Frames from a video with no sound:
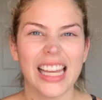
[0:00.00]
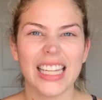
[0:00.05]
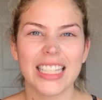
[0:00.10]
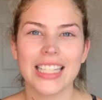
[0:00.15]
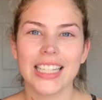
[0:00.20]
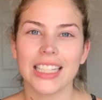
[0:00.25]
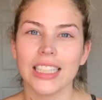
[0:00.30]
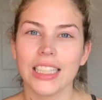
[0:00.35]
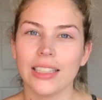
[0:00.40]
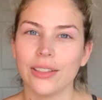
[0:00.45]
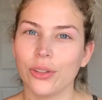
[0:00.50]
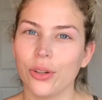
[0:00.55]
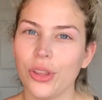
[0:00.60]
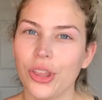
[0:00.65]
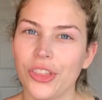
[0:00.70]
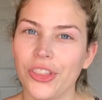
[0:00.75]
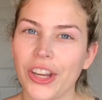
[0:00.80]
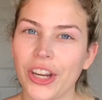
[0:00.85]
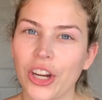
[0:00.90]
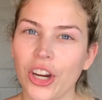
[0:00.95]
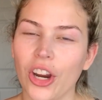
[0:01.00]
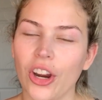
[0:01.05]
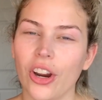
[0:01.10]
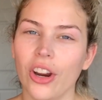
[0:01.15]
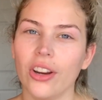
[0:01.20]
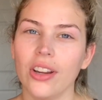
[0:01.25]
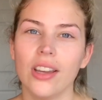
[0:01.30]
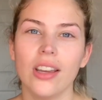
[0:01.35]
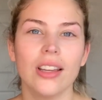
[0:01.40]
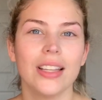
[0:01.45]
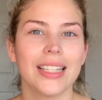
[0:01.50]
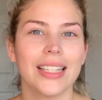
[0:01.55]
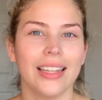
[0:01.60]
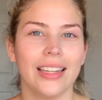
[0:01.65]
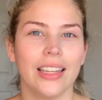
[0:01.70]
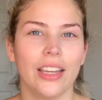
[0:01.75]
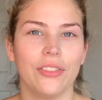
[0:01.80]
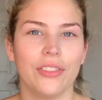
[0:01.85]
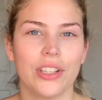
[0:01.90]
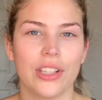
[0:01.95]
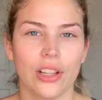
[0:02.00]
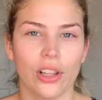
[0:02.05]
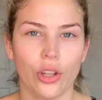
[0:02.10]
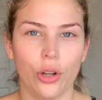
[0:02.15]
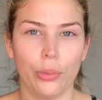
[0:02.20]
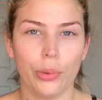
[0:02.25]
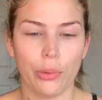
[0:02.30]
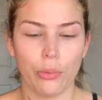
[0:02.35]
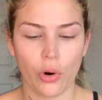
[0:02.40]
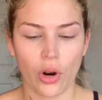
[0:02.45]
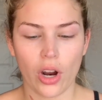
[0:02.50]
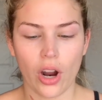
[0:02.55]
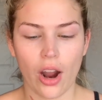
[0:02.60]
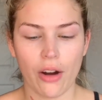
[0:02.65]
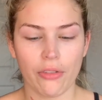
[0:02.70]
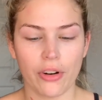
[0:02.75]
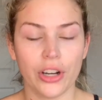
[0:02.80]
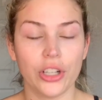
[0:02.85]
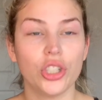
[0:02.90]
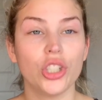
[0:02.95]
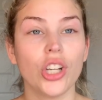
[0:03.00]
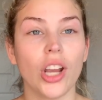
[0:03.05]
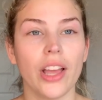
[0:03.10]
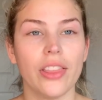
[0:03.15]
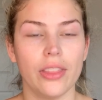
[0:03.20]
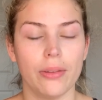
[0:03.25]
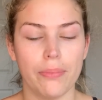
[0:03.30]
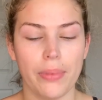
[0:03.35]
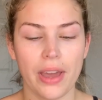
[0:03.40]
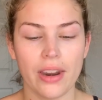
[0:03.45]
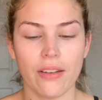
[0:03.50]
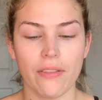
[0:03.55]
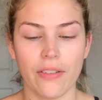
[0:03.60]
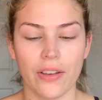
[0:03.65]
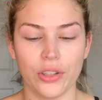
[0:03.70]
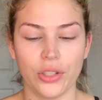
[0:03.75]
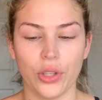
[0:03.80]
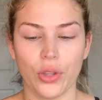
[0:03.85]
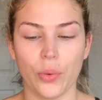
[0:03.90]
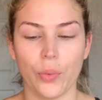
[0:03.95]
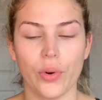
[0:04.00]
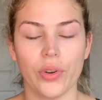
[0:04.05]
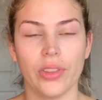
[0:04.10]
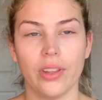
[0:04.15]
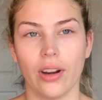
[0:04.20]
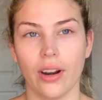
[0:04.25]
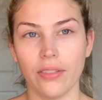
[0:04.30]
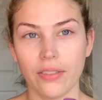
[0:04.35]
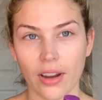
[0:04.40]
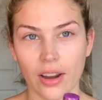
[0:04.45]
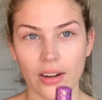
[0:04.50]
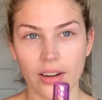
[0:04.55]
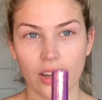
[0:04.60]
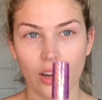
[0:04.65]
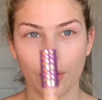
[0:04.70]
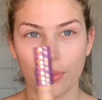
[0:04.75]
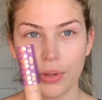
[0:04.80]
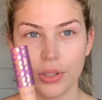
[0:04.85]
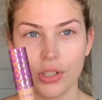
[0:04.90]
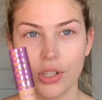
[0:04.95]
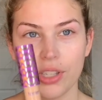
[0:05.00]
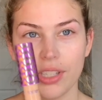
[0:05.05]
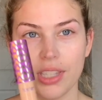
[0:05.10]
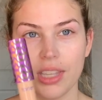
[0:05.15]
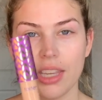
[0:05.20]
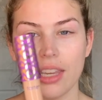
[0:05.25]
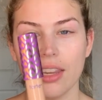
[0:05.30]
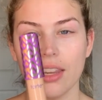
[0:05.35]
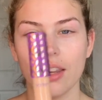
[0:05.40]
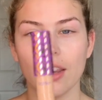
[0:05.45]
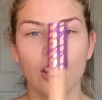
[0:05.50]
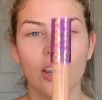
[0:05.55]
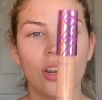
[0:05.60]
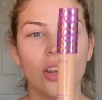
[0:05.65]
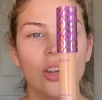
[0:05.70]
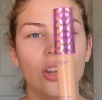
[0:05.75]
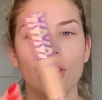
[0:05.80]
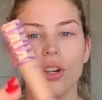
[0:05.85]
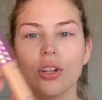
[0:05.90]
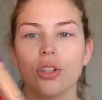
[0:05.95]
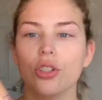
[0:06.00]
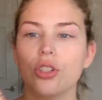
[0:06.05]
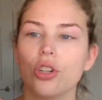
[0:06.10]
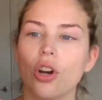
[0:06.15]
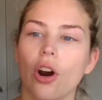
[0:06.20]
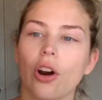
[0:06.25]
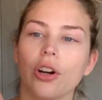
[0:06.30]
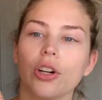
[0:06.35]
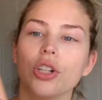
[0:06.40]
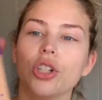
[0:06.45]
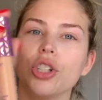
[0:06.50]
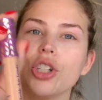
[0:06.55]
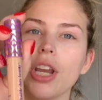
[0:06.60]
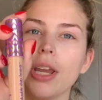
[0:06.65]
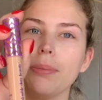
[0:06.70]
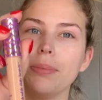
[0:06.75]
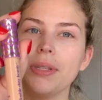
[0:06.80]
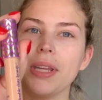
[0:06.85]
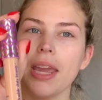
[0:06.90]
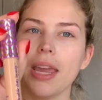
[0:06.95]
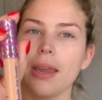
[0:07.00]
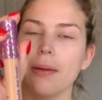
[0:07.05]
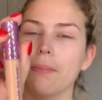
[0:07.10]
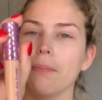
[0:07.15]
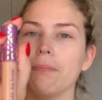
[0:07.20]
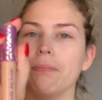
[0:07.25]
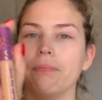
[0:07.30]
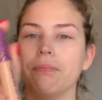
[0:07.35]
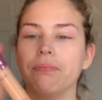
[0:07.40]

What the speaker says: It's a little thicker, gonna give us a little bit more coverage, and the benefit to the one that I've got here, which is the Tarte Shape Tape,